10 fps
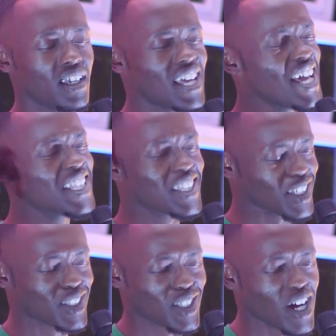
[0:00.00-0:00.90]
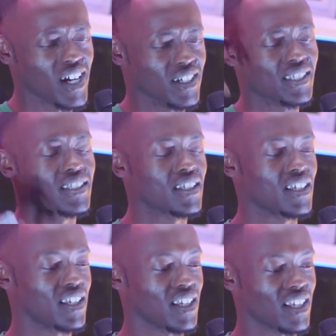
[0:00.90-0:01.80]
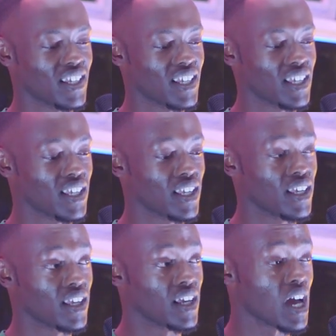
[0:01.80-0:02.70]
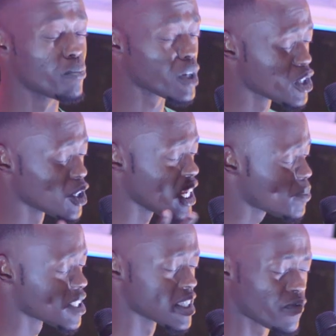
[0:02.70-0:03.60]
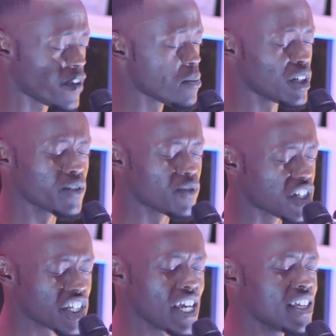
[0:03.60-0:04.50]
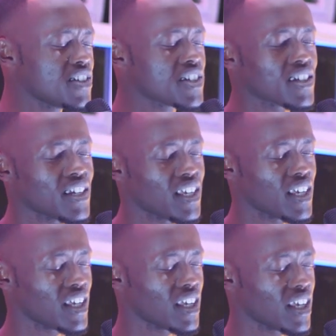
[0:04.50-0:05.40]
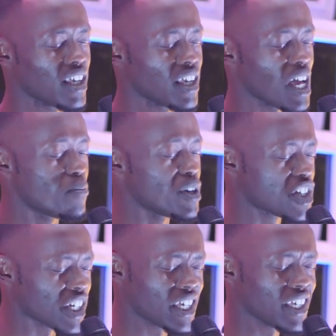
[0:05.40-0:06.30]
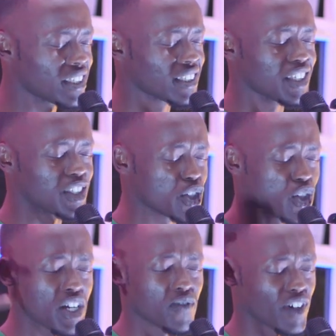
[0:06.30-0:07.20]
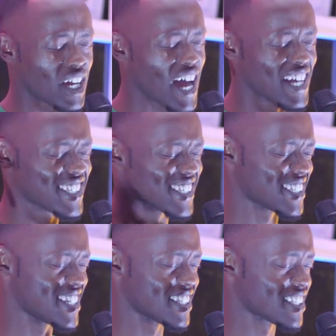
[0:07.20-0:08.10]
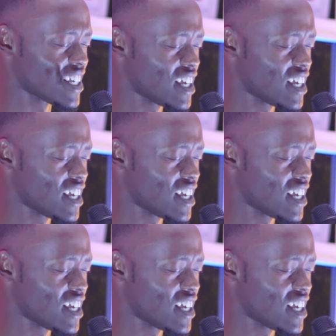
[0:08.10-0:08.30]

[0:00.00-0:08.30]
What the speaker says: And the stars. I bet on your lips there's a formula for change. I bet your kiss is the trigger for consciousness.